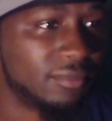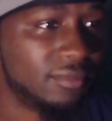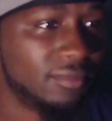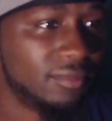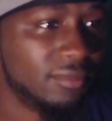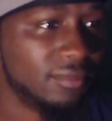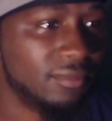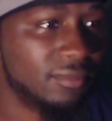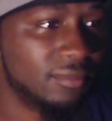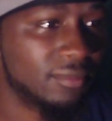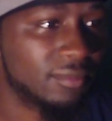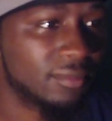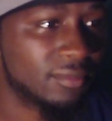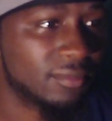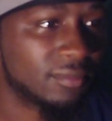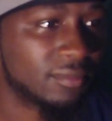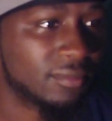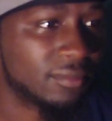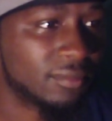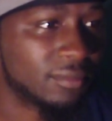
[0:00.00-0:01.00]

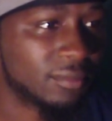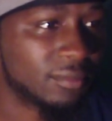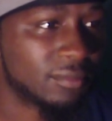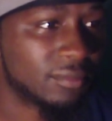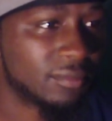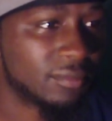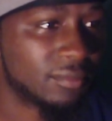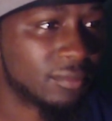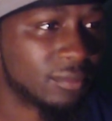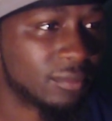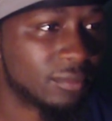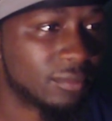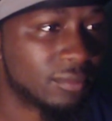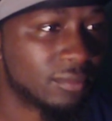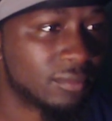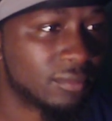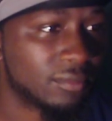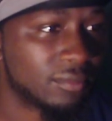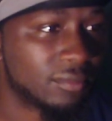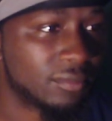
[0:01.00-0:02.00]

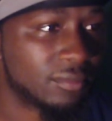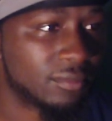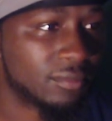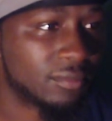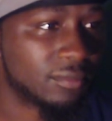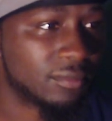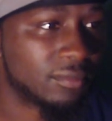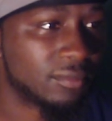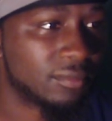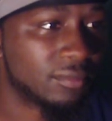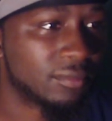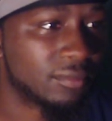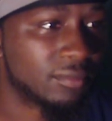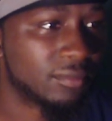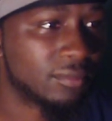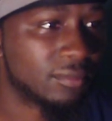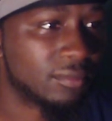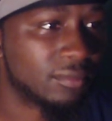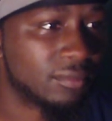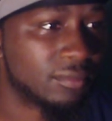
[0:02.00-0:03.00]

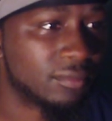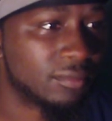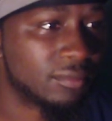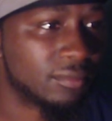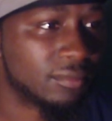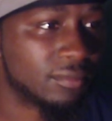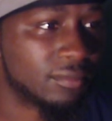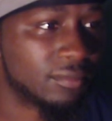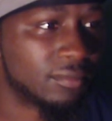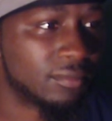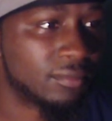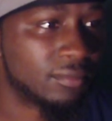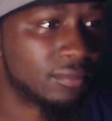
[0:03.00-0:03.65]
(silent)